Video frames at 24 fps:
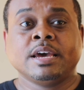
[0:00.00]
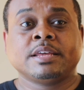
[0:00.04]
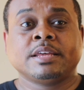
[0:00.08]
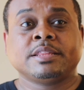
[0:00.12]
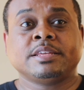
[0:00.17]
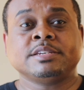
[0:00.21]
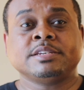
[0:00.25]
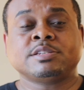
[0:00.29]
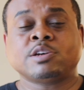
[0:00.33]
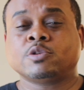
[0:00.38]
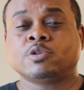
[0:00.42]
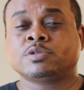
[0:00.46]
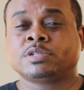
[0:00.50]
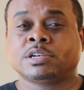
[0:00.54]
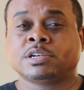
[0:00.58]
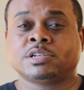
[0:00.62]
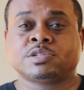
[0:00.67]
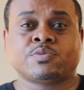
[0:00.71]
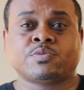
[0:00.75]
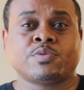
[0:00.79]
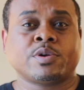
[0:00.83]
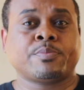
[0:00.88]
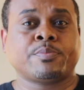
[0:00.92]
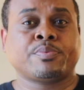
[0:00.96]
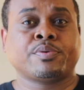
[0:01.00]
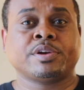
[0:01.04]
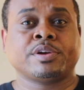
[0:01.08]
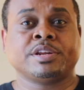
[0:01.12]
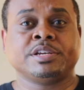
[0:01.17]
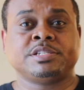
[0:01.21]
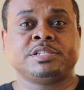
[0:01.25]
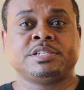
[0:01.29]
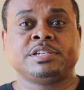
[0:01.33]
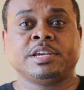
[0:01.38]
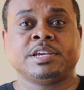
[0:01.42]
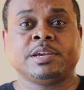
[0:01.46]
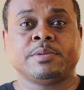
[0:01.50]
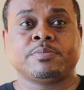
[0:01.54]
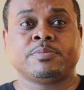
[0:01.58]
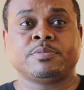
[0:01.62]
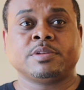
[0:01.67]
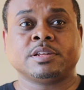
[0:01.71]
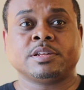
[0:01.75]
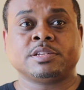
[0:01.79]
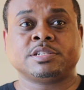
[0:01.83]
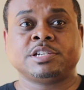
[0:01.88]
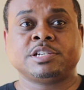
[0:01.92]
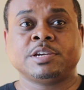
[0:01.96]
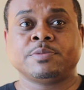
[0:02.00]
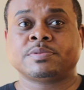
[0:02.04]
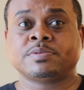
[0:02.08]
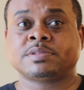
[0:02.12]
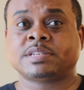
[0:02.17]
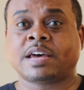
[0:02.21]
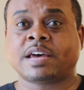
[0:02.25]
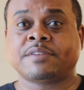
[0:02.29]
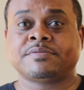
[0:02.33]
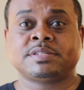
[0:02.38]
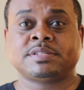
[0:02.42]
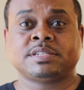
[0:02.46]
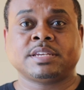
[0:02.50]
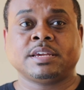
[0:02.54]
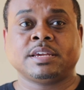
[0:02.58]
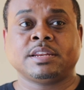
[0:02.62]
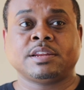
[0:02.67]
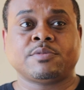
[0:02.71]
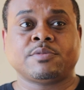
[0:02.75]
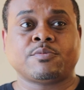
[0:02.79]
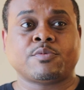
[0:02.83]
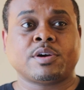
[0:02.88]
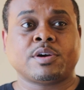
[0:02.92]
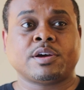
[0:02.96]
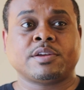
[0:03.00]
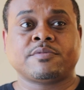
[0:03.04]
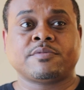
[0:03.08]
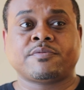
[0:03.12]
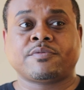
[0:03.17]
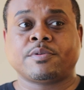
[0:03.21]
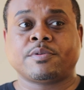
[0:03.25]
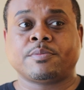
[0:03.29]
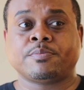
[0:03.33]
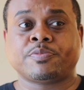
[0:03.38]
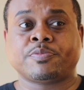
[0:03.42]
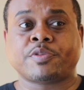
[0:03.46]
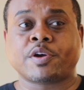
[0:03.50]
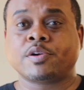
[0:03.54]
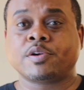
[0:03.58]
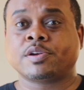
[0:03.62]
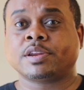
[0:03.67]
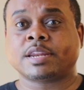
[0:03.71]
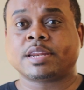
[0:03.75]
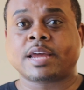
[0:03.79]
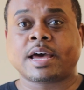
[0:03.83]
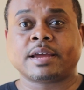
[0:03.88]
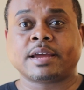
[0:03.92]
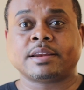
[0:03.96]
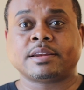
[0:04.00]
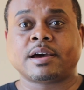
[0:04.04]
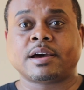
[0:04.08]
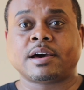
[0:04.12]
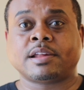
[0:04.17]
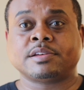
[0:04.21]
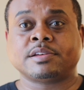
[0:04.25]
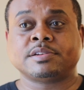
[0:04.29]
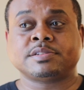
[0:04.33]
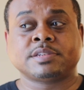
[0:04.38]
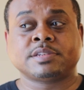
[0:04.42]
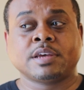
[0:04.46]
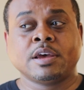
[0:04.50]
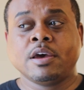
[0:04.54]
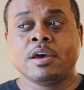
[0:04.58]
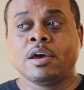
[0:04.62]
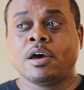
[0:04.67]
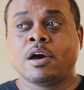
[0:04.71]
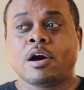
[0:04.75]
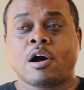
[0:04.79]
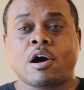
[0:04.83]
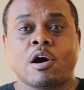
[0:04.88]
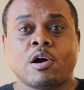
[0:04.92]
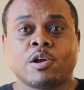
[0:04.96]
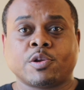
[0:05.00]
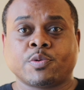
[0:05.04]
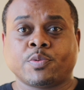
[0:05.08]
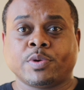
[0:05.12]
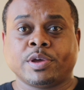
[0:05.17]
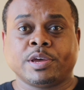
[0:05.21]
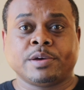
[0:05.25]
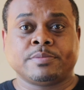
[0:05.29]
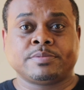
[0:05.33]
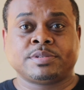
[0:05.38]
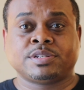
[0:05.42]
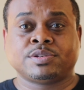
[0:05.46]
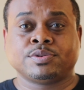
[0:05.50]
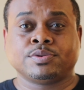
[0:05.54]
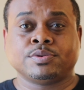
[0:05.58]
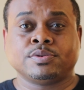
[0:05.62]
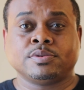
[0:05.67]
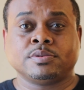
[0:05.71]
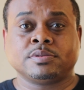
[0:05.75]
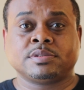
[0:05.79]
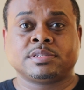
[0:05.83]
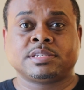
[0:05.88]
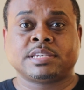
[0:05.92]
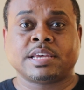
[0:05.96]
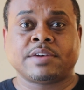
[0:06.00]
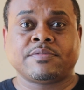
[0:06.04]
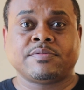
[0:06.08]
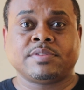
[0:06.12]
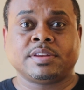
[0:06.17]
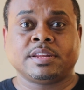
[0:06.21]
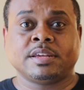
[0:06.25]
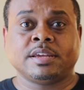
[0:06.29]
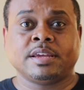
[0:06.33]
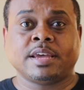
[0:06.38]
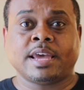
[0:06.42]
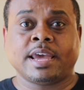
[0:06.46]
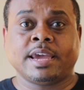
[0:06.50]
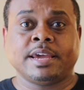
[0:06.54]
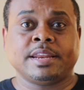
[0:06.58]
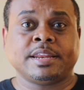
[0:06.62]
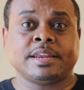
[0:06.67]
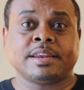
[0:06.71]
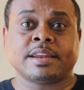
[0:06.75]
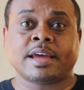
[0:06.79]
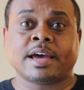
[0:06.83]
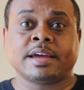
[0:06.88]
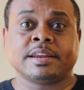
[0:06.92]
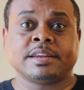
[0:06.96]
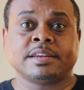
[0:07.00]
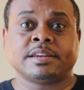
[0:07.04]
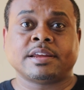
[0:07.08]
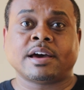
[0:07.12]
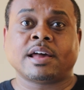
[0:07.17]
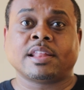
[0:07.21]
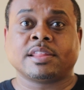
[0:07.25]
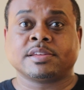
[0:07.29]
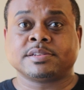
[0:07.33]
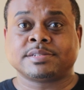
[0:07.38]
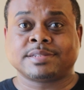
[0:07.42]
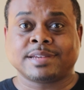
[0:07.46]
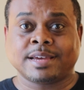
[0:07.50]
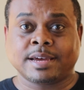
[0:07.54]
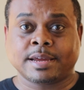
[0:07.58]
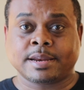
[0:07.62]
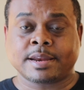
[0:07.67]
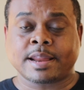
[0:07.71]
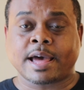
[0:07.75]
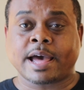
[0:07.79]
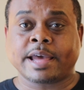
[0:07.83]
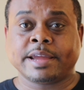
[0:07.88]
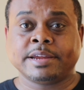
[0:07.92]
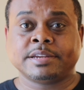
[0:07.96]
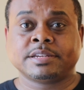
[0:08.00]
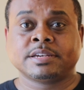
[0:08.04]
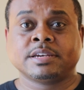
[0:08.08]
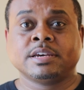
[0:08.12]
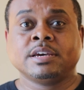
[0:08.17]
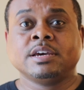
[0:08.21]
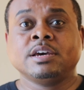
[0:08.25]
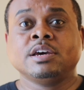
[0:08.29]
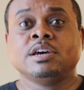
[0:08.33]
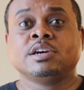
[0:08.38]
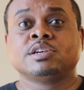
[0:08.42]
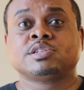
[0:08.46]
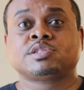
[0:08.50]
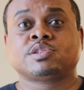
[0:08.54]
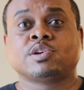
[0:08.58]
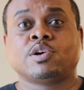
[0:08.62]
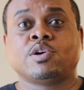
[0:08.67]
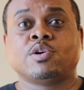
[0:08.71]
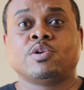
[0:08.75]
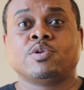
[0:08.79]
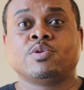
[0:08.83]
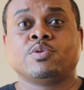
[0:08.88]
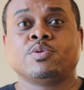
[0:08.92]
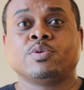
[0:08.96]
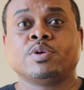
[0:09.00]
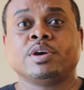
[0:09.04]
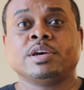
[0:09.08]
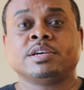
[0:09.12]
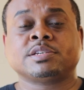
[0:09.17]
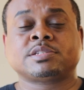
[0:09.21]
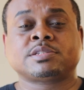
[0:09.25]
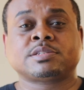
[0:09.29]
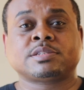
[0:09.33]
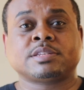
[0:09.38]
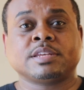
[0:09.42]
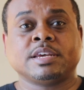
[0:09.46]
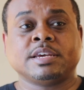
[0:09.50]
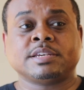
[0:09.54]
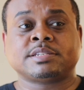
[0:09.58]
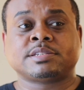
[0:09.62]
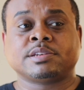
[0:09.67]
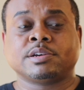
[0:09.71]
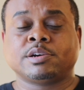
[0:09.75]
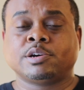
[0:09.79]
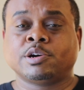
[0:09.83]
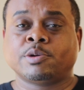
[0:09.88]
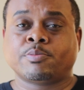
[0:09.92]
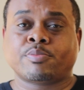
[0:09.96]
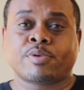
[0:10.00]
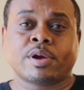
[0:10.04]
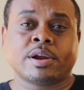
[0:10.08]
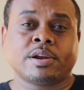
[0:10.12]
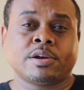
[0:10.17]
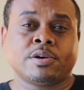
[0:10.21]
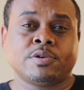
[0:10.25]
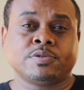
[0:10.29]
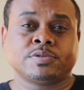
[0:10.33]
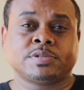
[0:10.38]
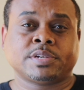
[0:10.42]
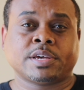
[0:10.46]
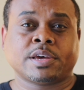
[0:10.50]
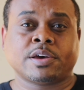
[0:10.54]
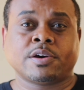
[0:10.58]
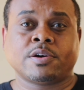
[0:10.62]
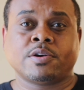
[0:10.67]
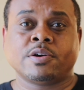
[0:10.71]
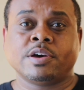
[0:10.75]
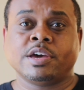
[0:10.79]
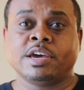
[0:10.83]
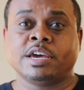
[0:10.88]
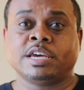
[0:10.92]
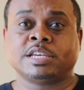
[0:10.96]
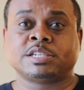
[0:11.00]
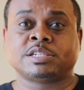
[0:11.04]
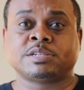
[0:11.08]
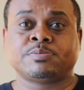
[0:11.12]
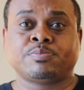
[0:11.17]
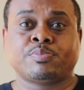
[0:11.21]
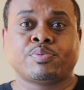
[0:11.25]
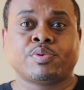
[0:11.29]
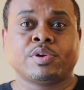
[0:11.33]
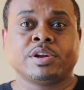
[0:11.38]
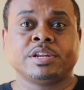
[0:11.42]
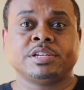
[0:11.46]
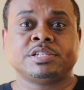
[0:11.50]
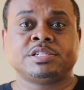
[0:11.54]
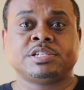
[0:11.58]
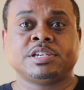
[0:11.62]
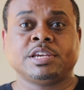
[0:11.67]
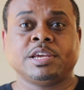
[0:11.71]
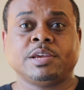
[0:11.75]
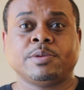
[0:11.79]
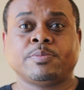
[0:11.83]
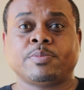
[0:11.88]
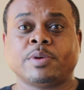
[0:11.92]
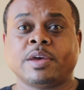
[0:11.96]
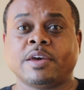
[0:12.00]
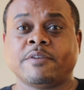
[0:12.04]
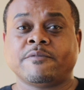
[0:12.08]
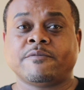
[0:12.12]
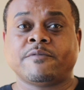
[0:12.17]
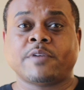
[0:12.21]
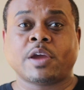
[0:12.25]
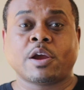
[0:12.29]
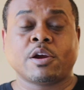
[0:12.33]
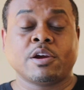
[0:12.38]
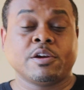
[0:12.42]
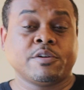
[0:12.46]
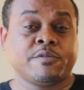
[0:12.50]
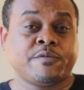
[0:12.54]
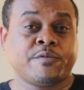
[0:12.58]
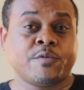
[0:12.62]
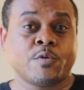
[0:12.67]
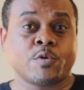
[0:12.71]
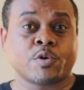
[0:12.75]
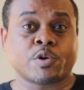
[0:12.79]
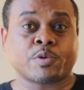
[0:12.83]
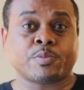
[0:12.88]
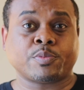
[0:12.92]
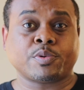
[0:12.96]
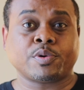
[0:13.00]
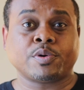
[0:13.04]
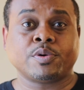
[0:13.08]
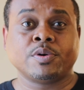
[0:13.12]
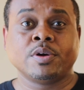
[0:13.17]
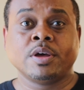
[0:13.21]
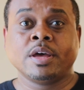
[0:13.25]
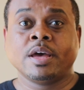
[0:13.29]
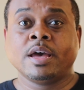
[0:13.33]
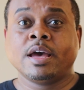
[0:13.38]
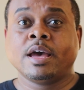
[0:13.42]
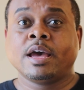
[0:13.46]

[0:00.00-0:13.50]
these hotels run pretty cheap. The cheapest I've seen it run from $39 all the way up to $70, $80, $90 a night. So it's a good brand of hotel. It's pretty cheap, very affordable.